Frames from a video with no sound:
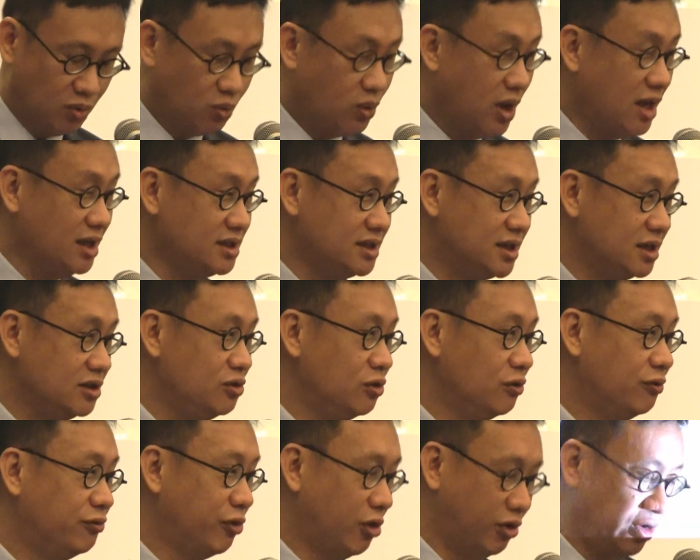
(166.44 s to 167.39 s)
Once the
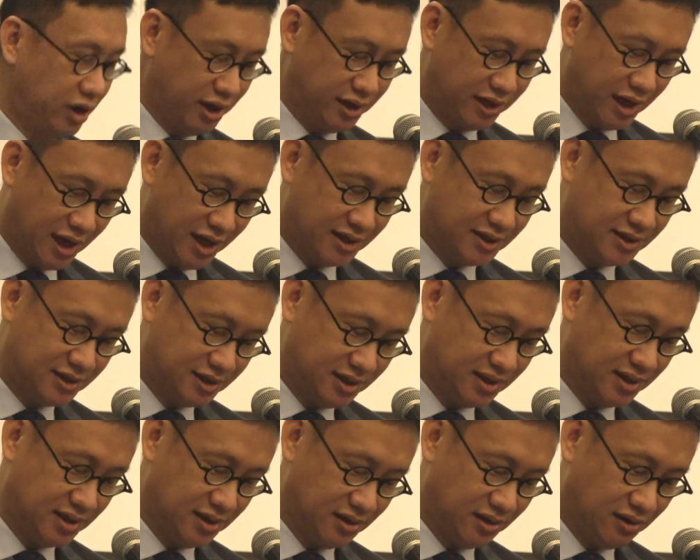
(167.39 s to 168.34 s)
euphoria
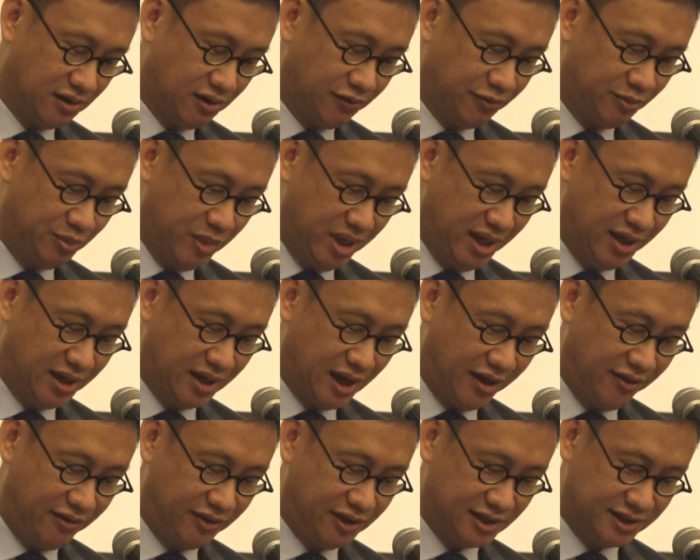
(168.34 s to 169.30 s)
dust of May
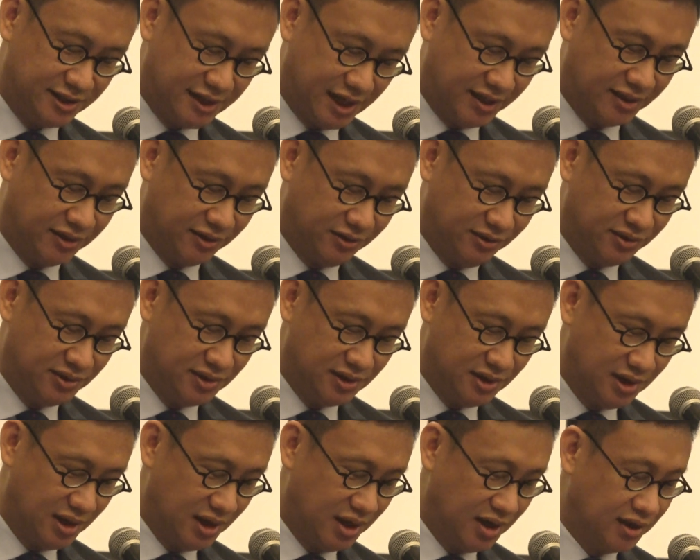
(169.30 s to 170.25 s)
9 settles,
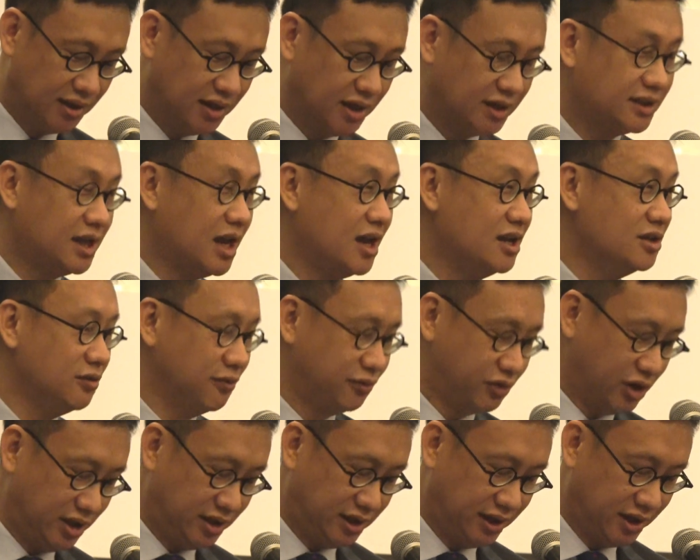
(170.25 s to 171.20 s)
the task
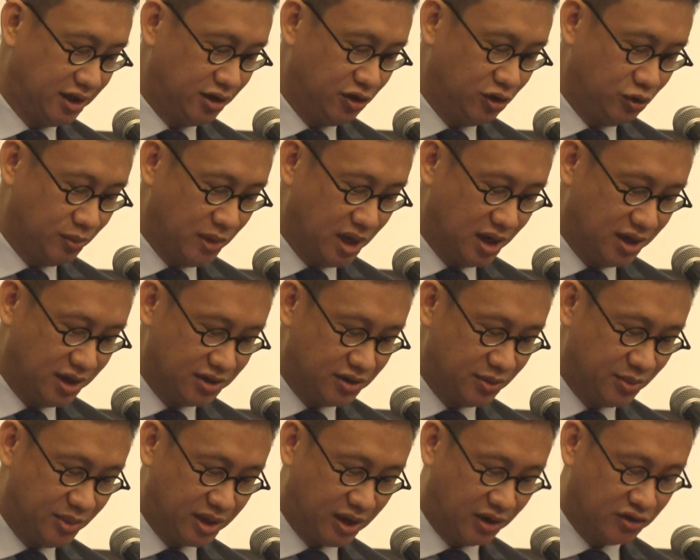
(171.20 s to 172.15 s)
of creating a new
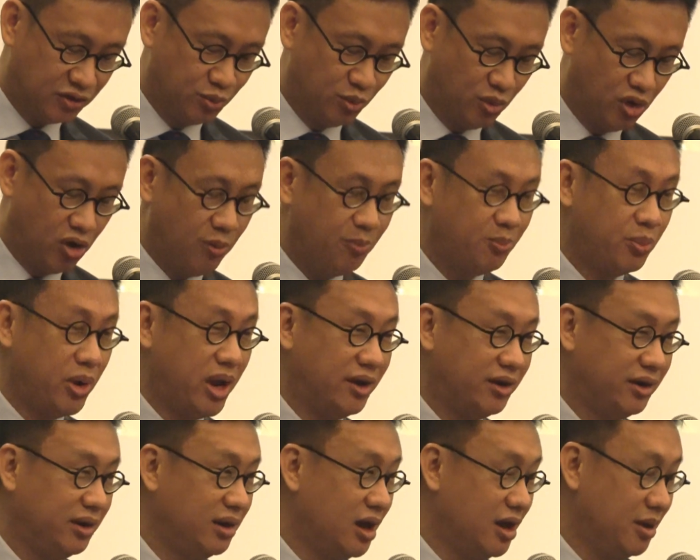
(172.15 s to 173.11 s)
Malaysia becomes more
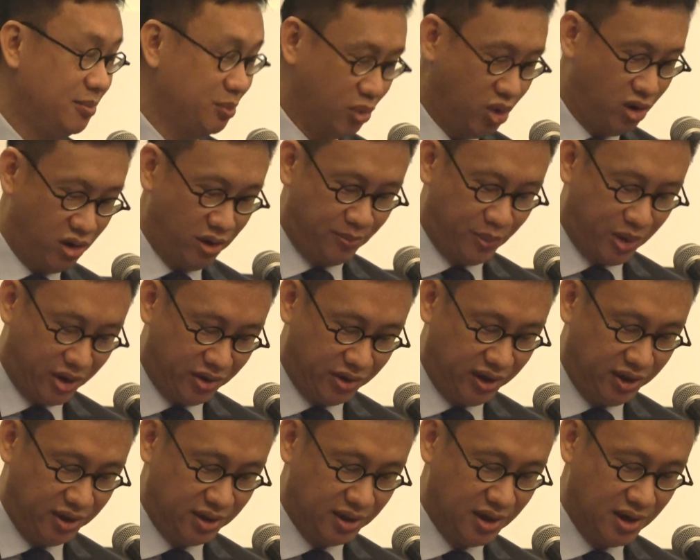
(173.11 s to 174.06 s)

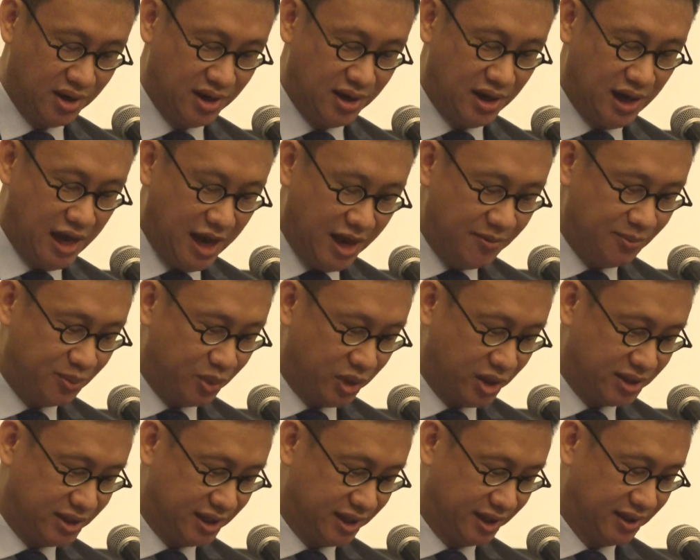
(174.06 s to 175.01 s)
apparent and
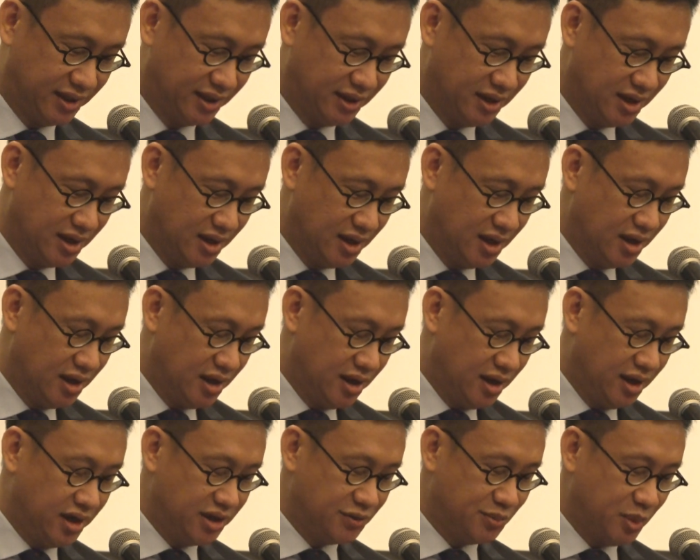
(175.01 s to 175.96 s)
pressing.
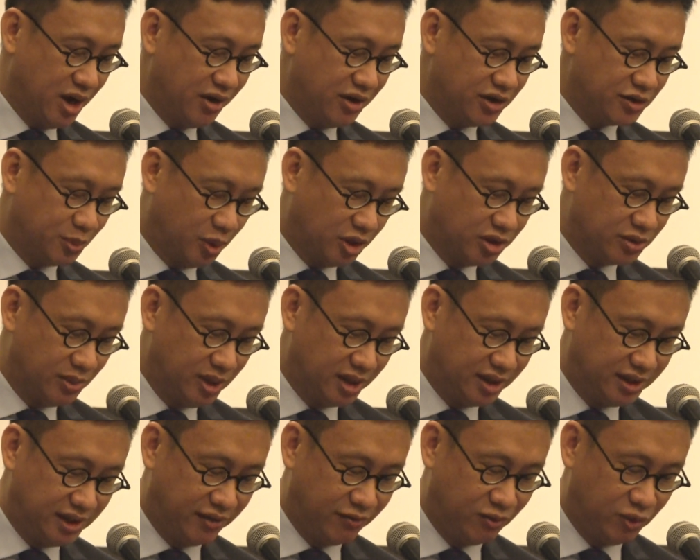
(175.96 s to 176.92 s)
It is my
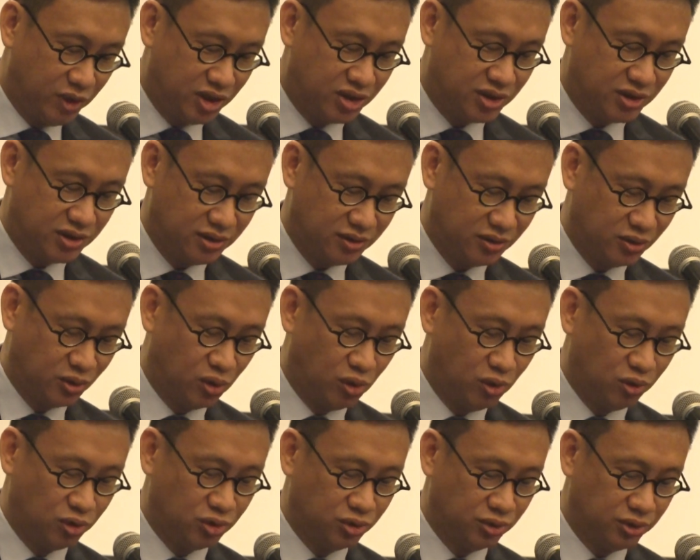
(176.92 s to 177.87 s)
responsibility and wish to
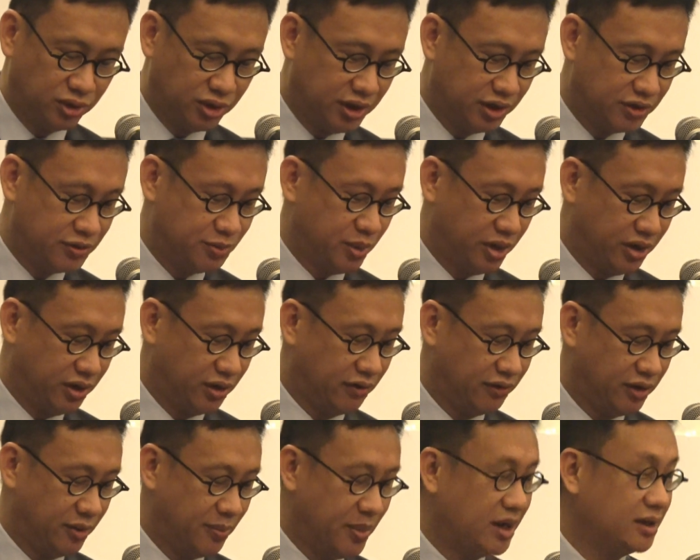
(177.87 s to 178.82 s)
hold true to the spirit
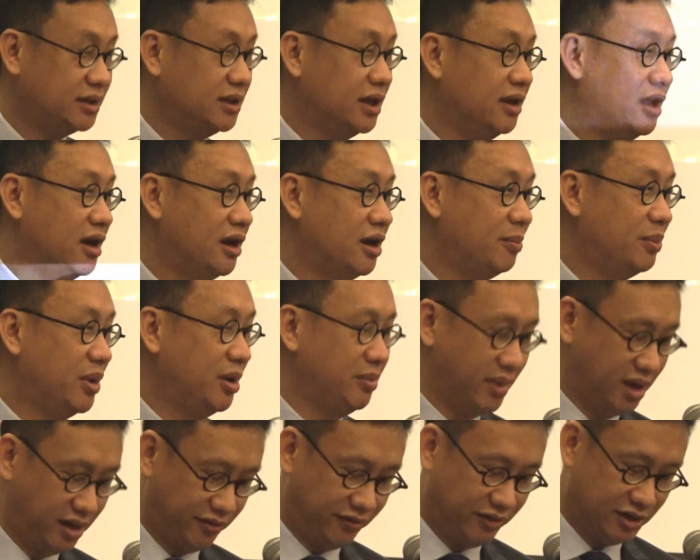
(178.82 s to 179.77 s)
of the Pakatan
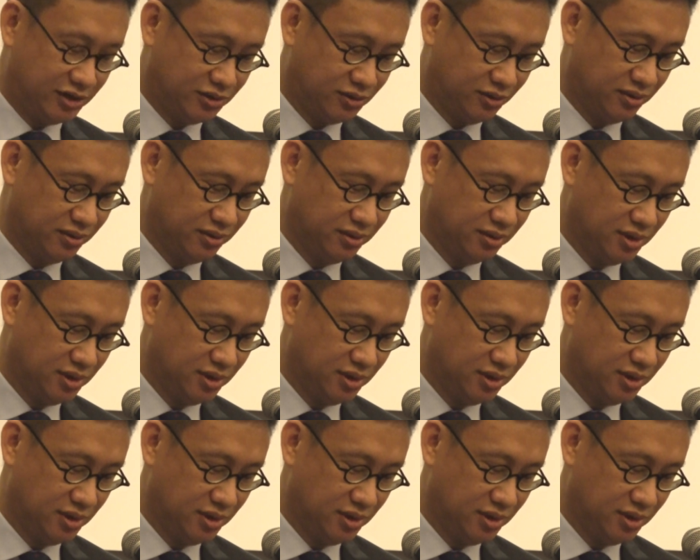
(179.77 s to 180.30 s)
Harapan Manifesto.